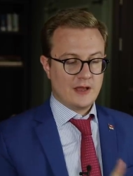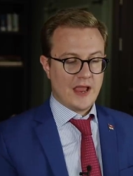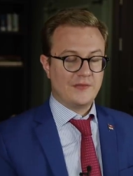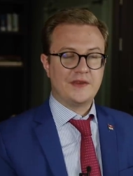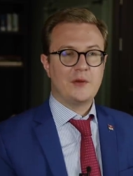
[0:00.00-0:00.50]

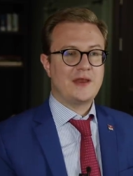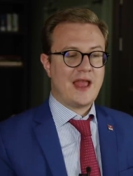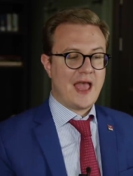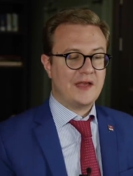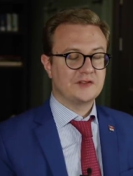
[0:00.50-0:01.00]
And they know how
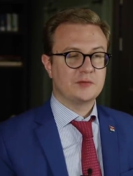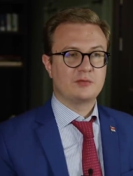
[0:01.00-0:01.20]
to act